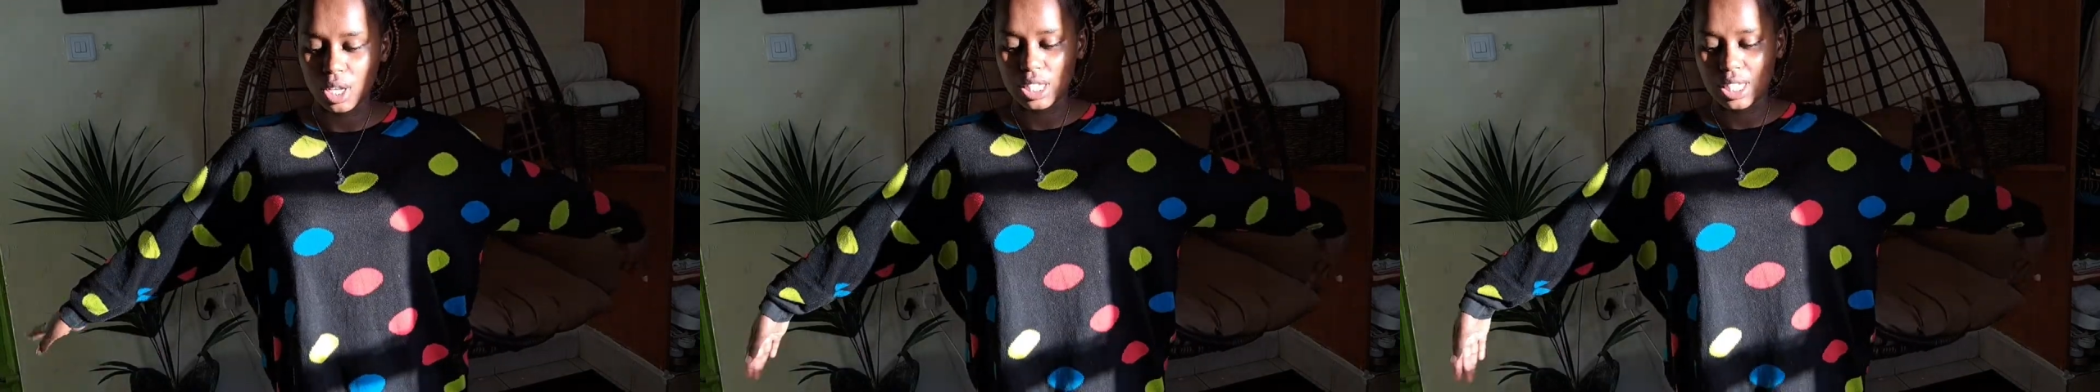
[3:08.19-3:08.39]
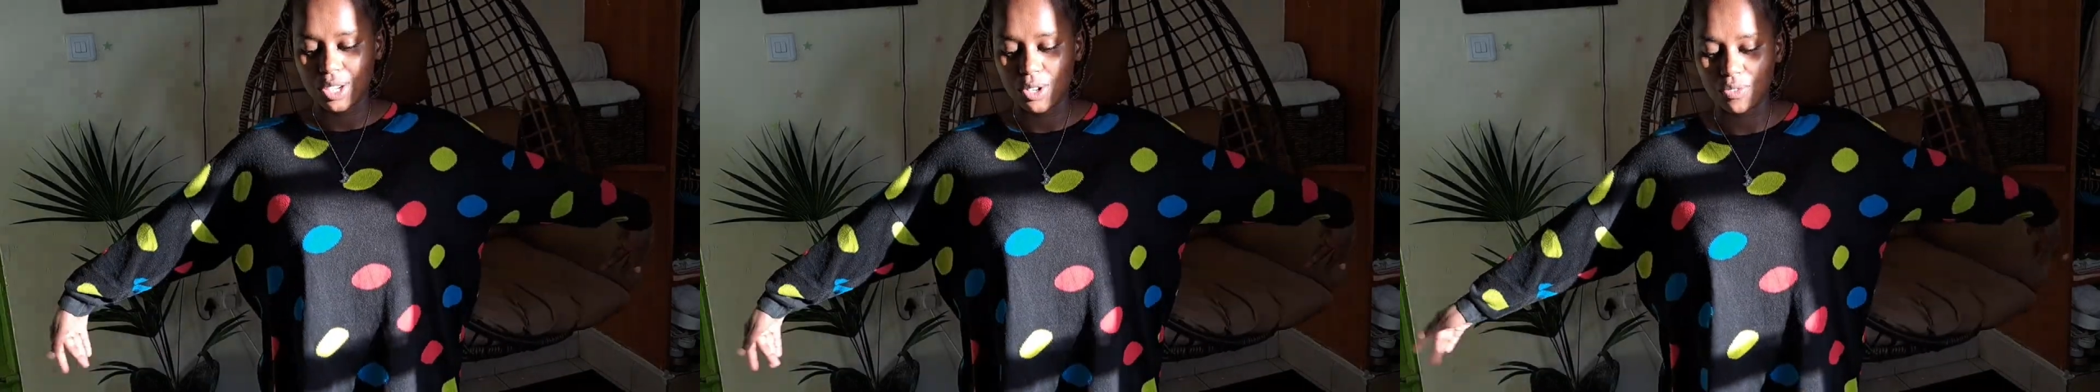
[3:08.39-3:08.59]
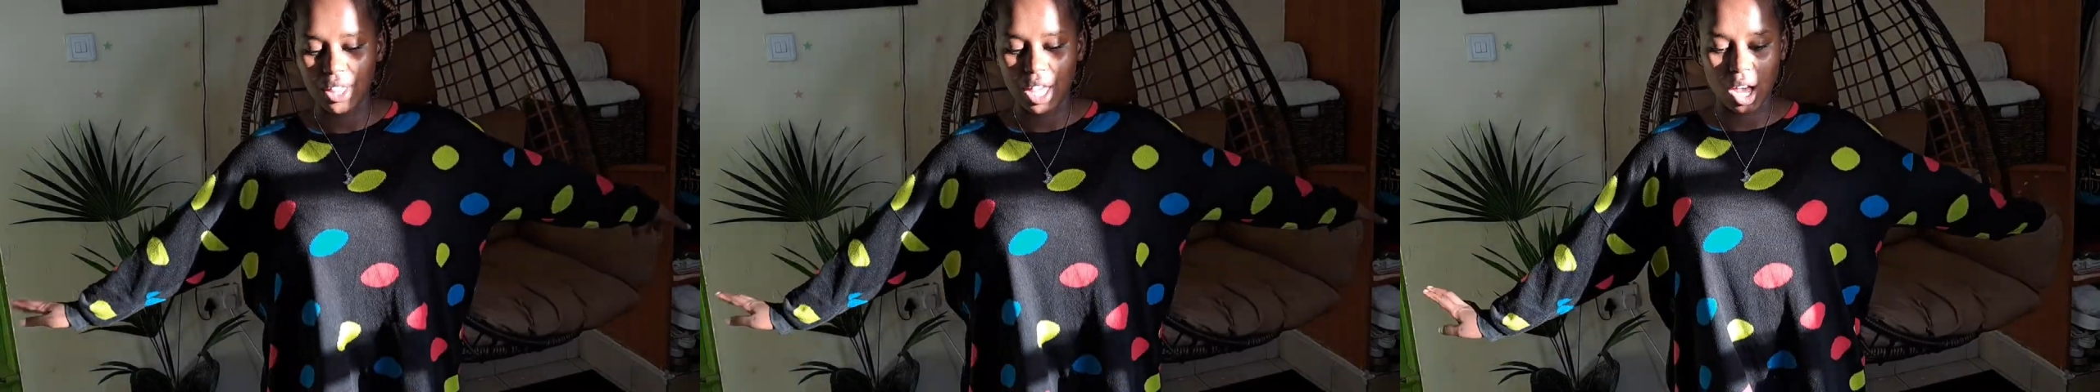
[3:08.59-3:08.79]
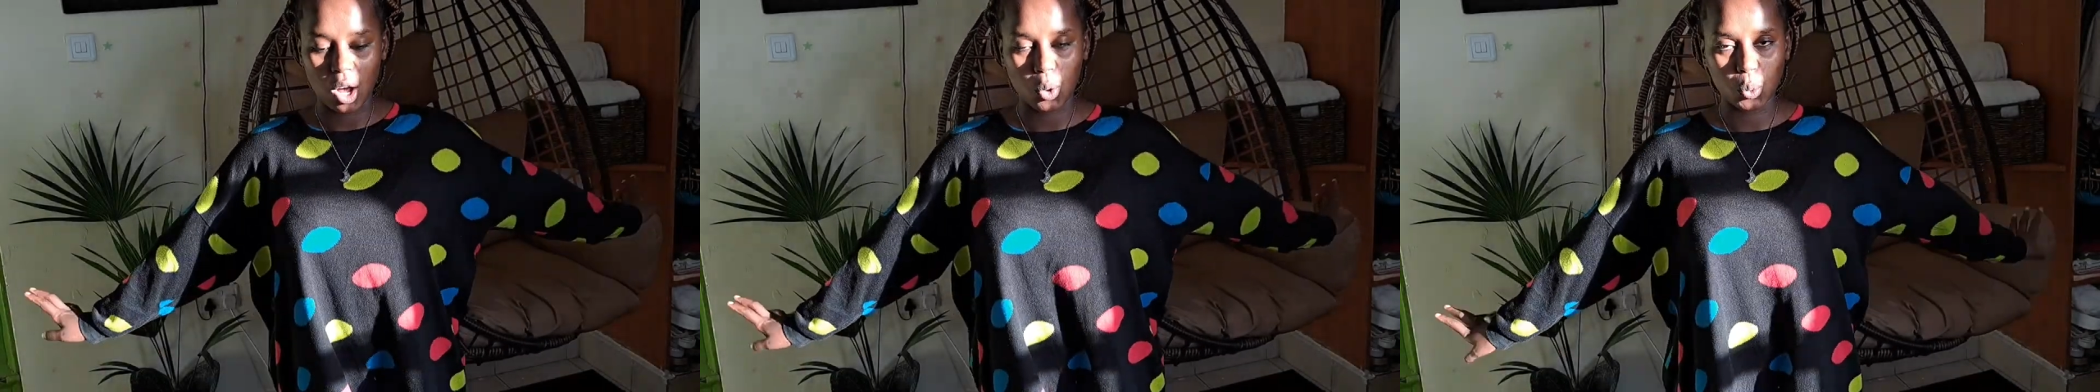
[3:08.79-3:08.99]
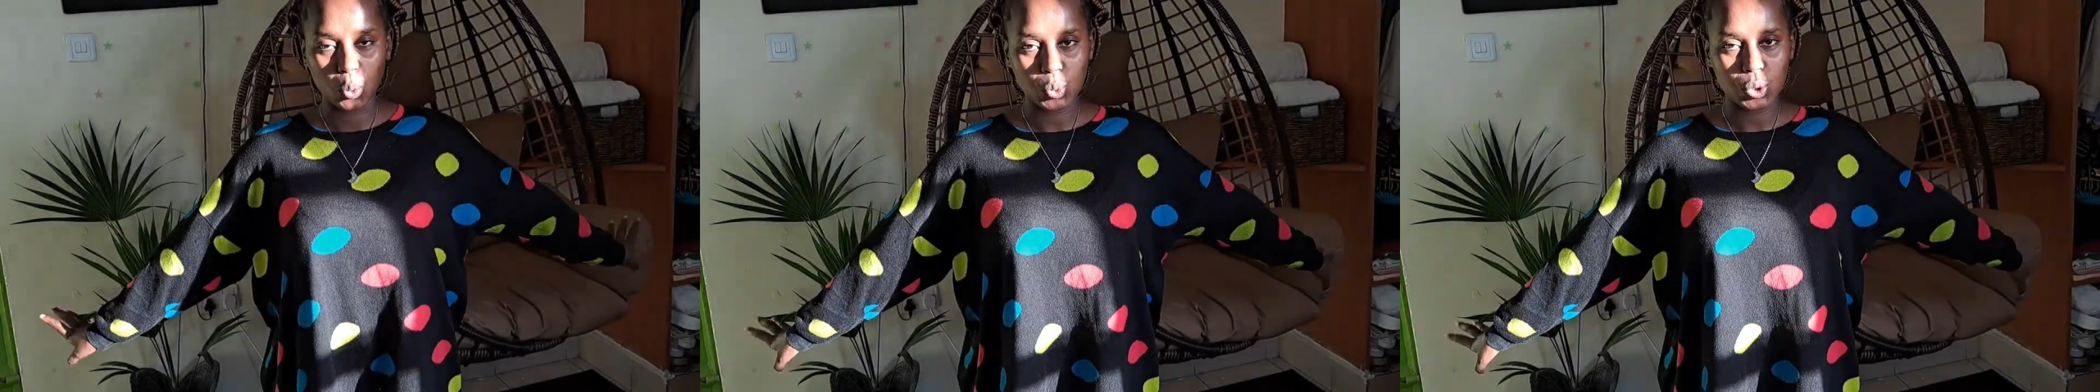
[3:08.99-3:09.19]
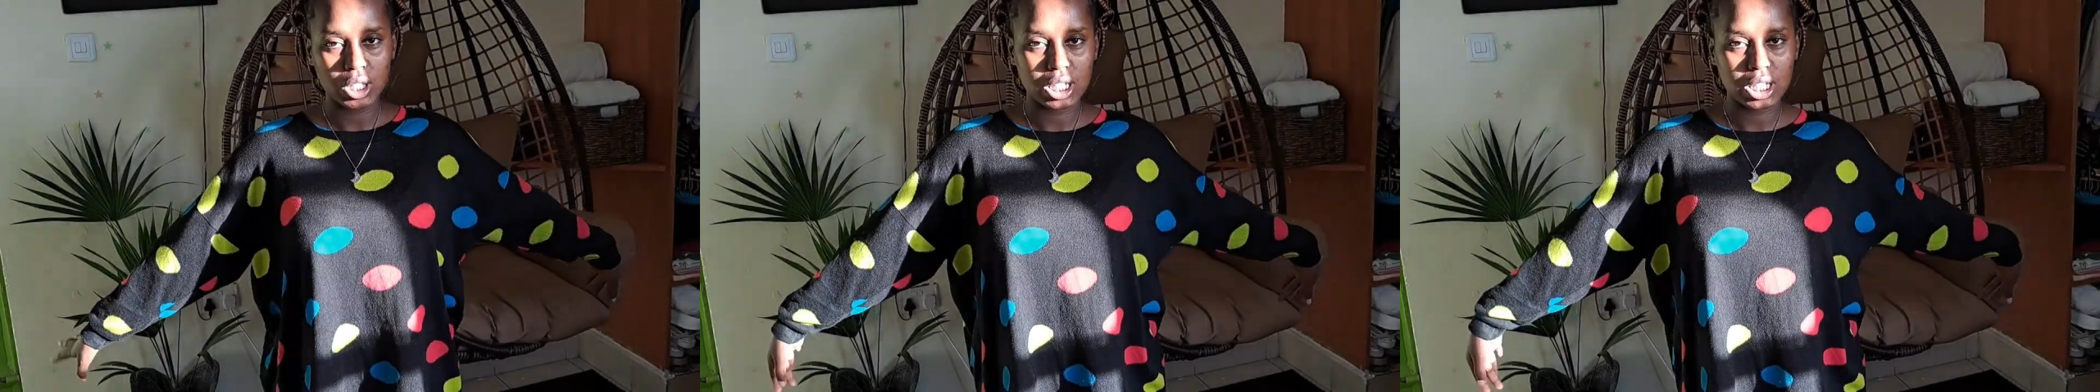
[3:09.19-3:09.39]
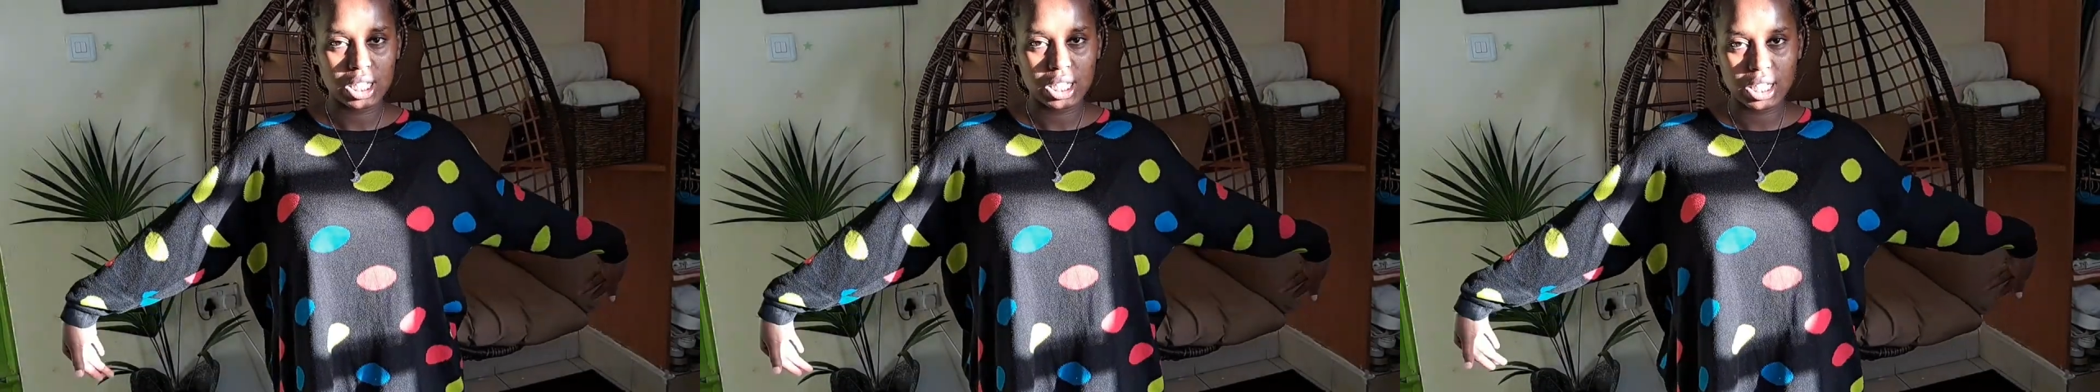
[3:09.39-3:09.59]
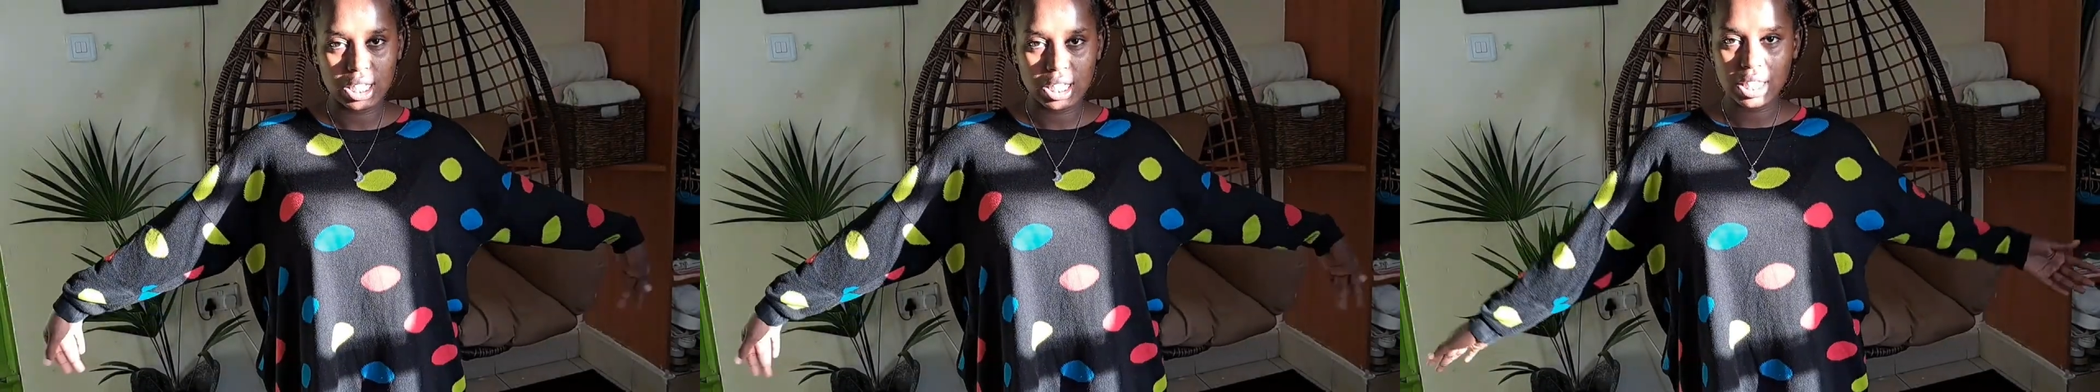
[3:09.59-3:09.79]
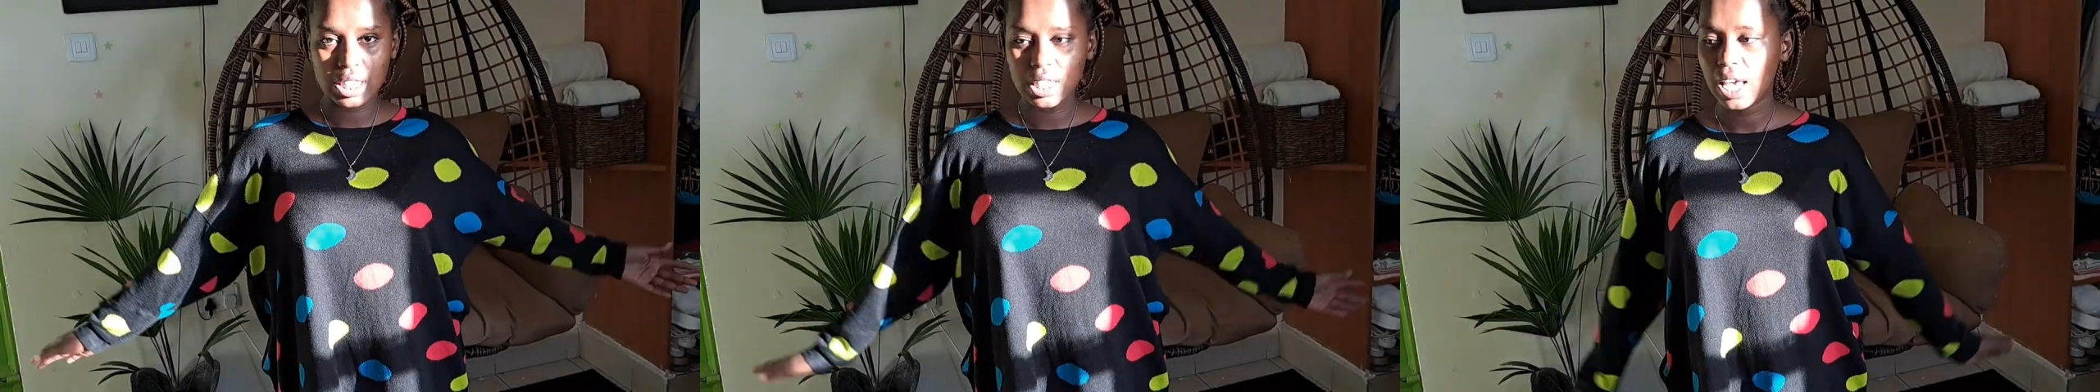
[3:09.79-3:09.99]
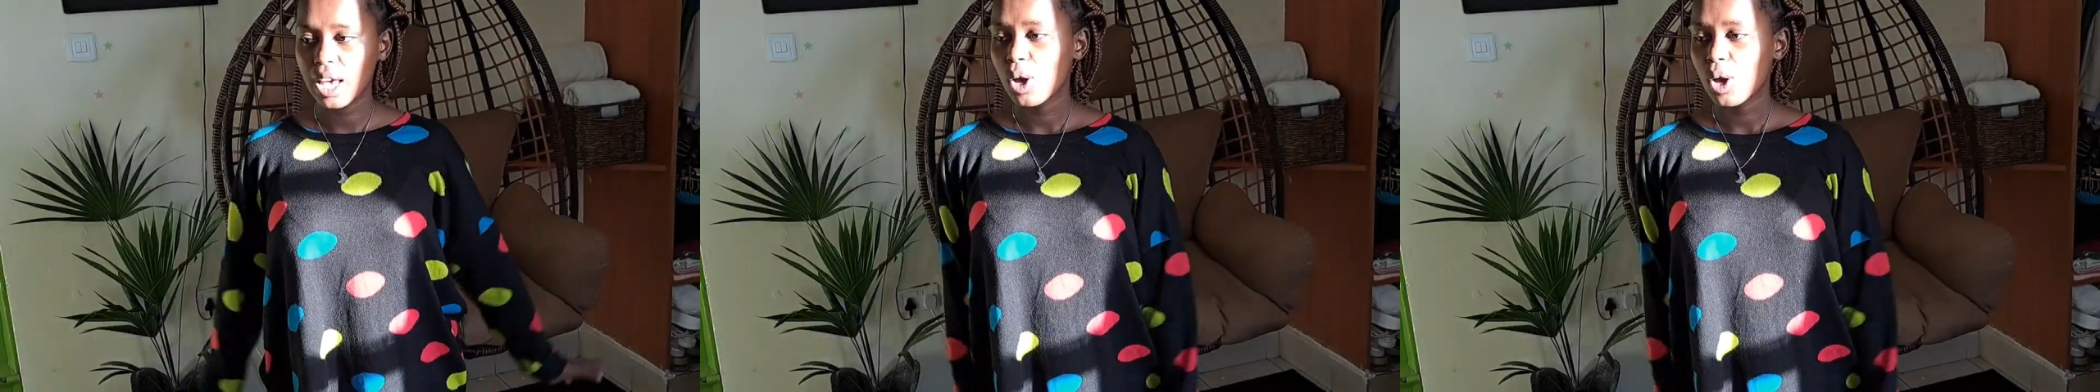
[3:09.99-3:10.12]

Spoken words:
one side of the house.